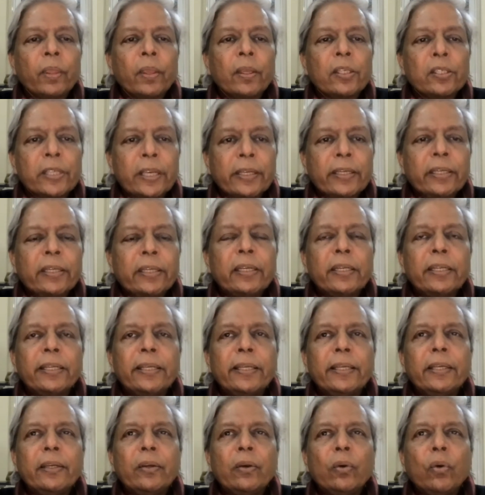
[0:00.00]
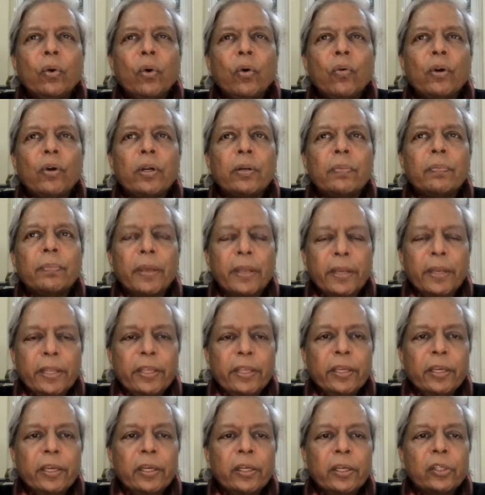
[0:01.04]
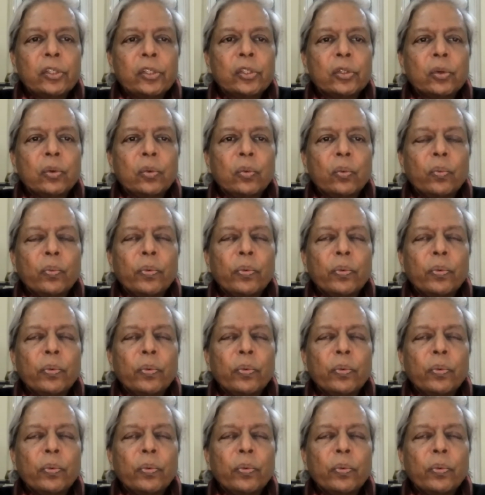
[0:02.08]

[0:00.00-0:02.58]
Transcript: Secondly, over many years,